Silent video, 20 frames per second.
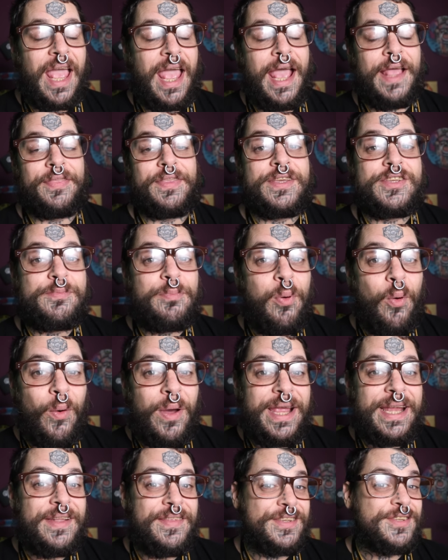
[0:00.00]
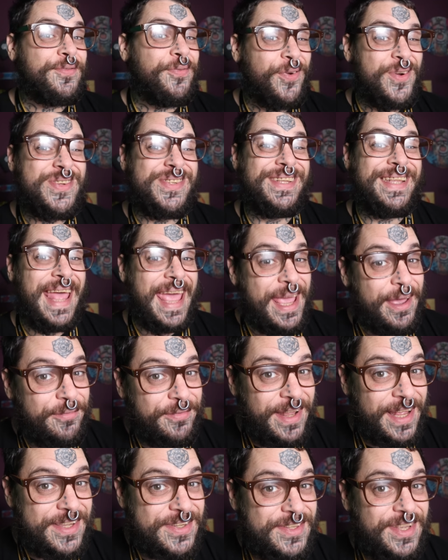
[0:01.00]
At this point, this first day of
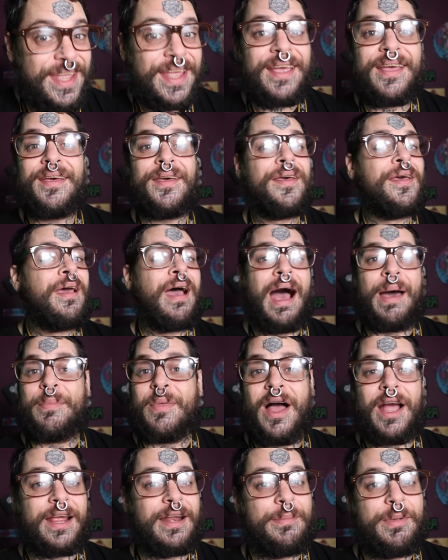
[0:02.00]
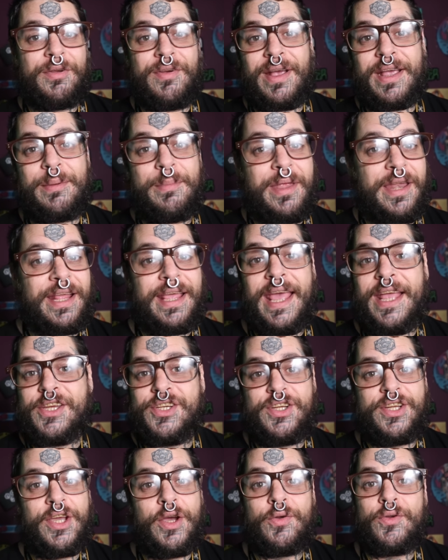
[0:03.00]
testing, I'm not gonna be recommending
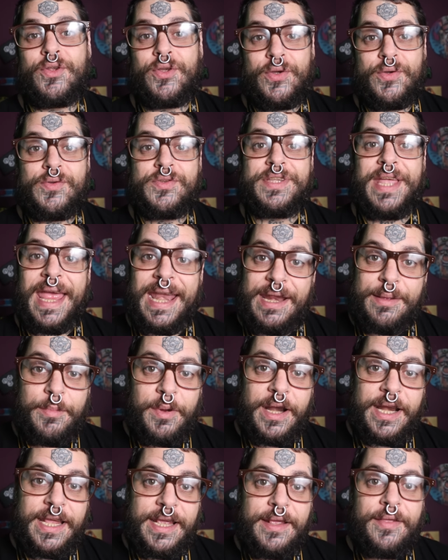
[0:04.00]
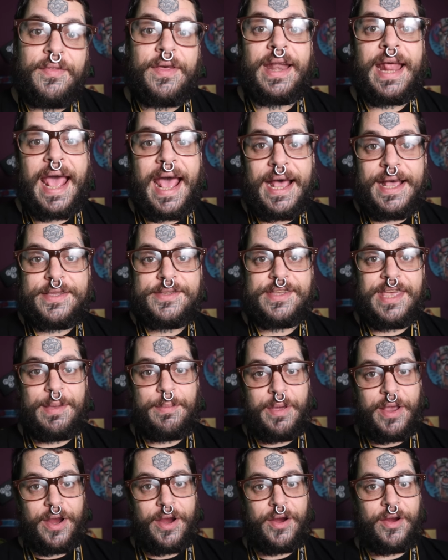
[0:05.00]
HDO2s to anybody that has a
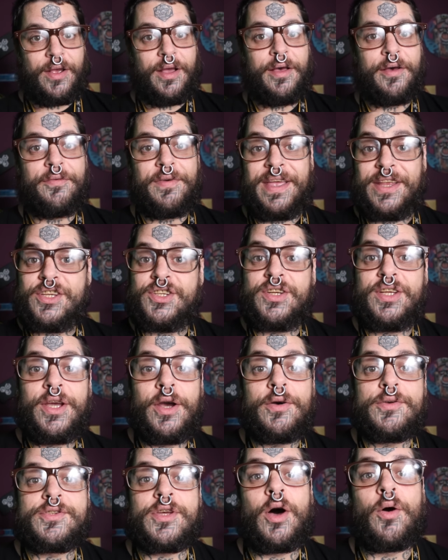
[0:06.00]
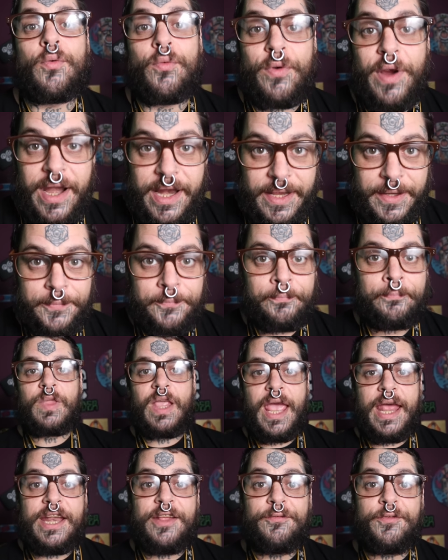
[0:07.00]
pair of HDOs already.
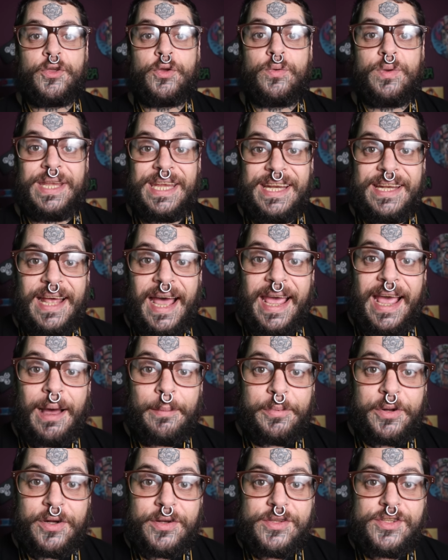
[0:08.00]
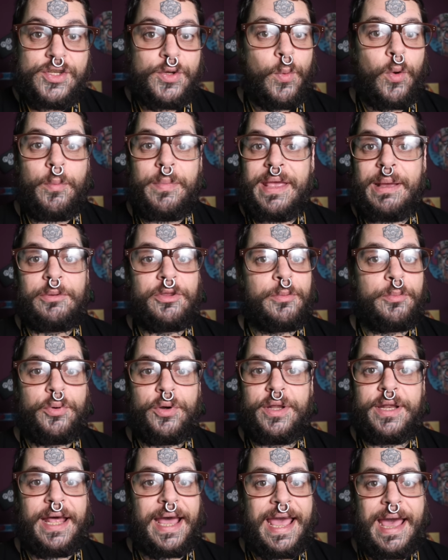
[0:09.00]
And if you need diopters, you won't be able to
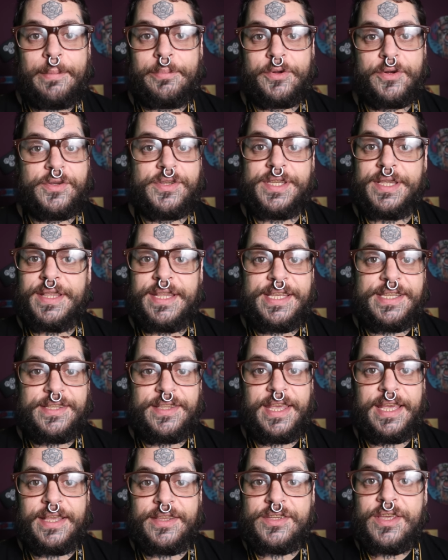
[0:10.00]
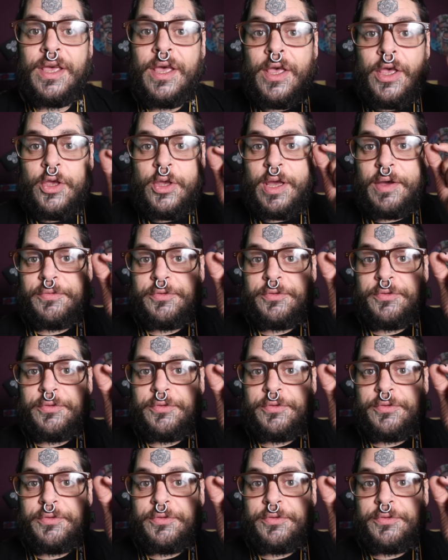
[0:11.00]
put diopters in these things. You